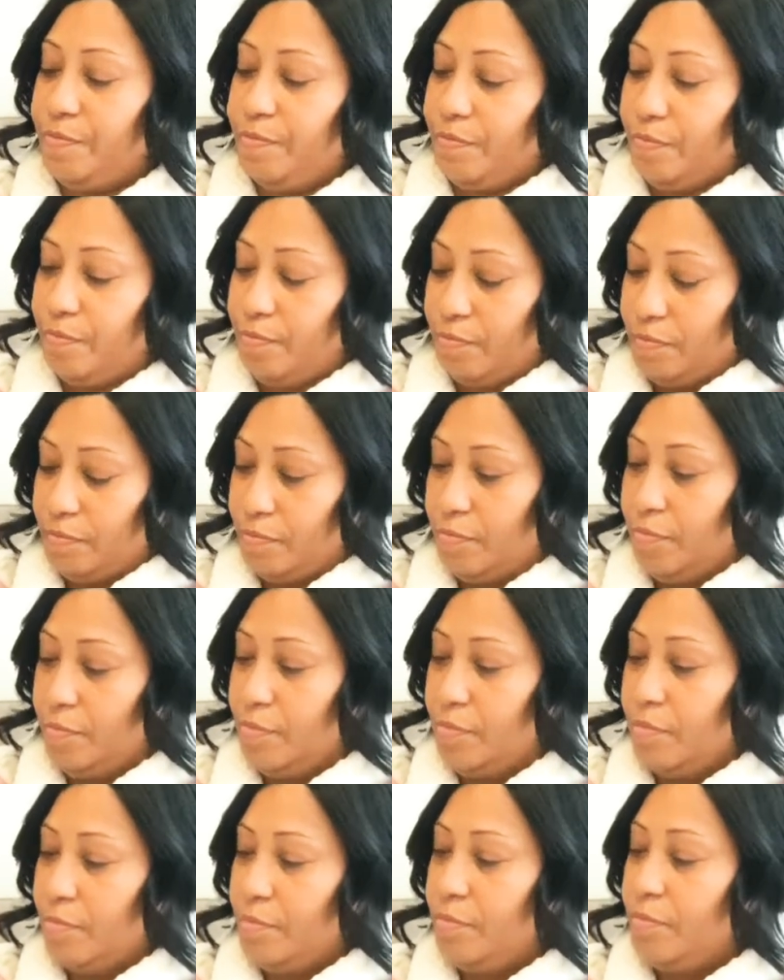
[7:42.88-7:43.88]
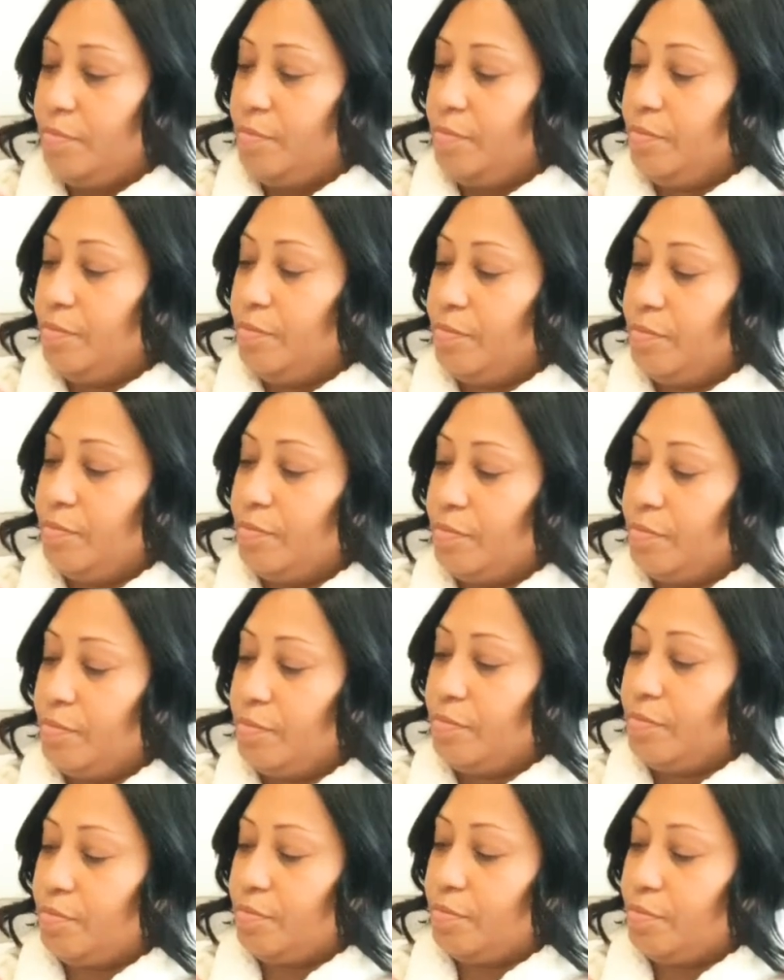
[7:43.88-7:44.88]

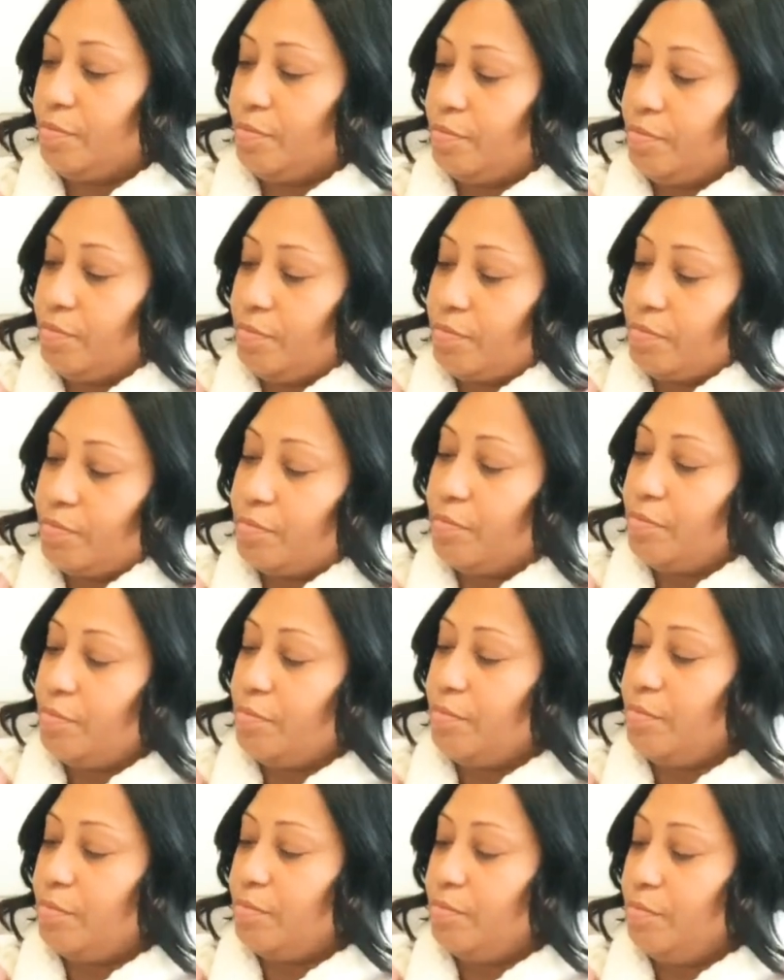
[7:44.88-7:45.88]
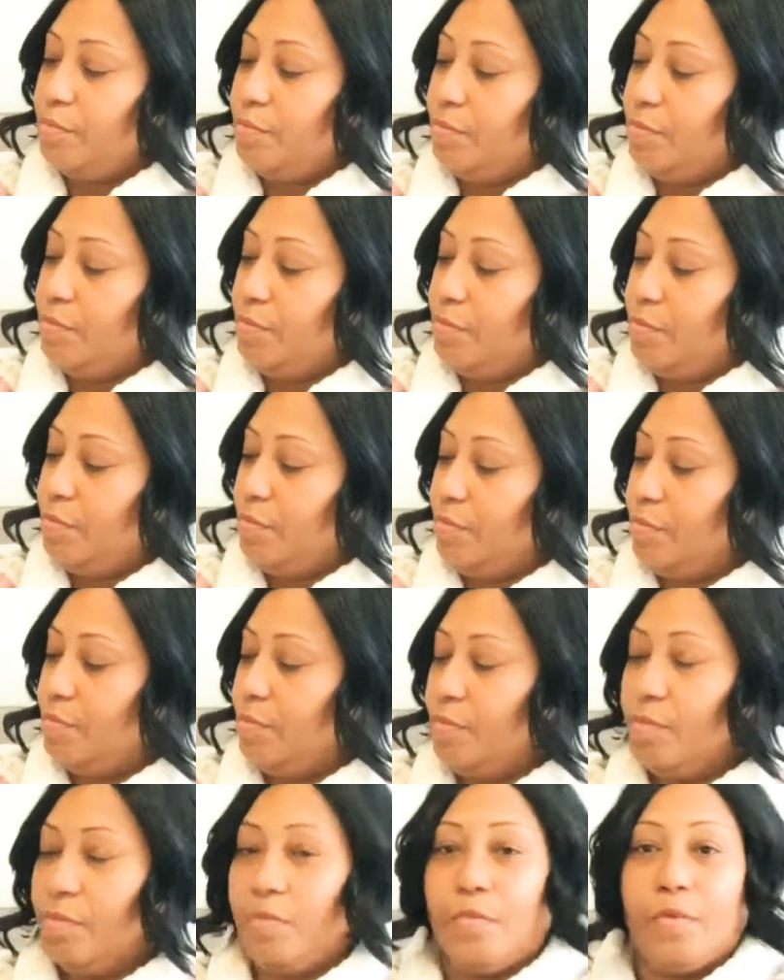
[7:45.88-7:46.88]

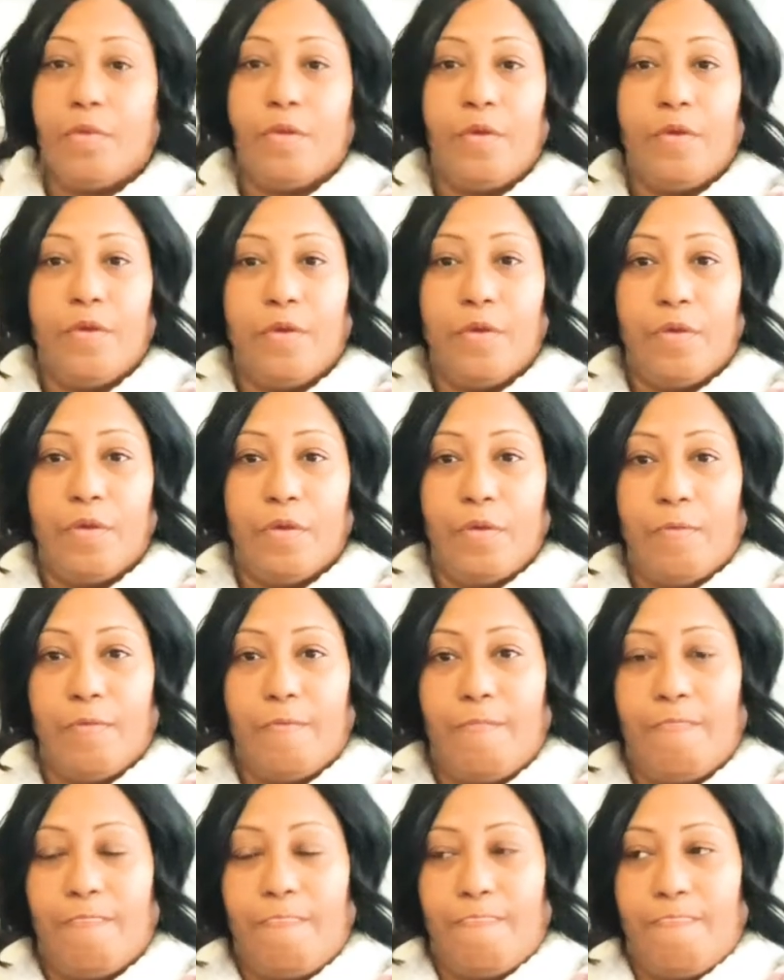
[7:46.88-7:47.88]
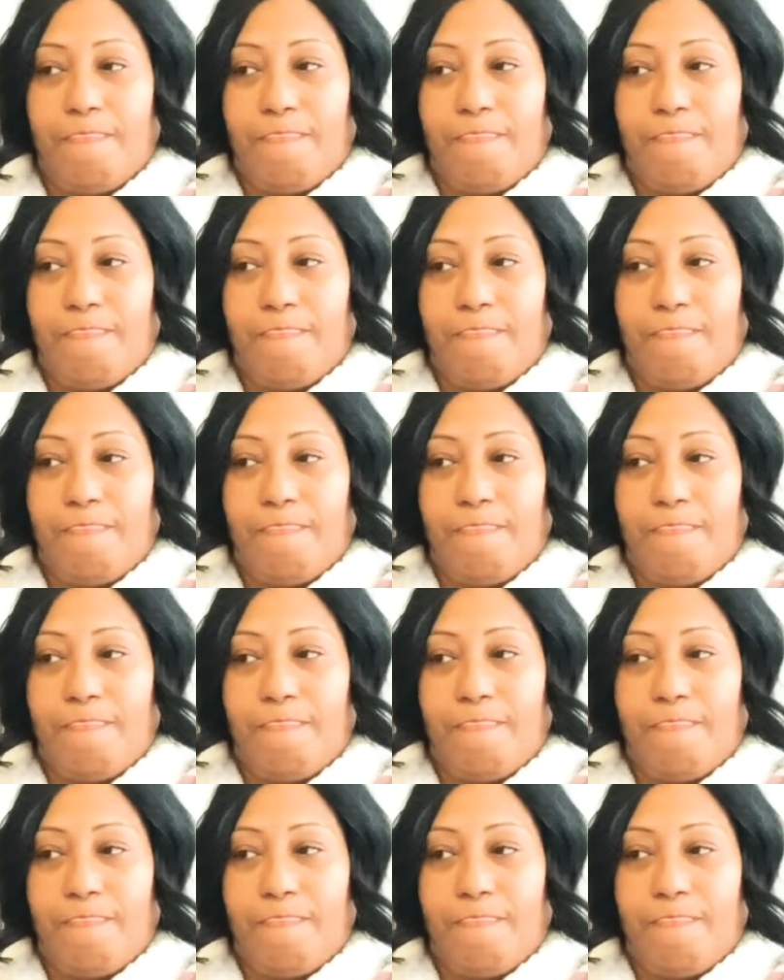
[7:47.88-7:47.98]
[no speech]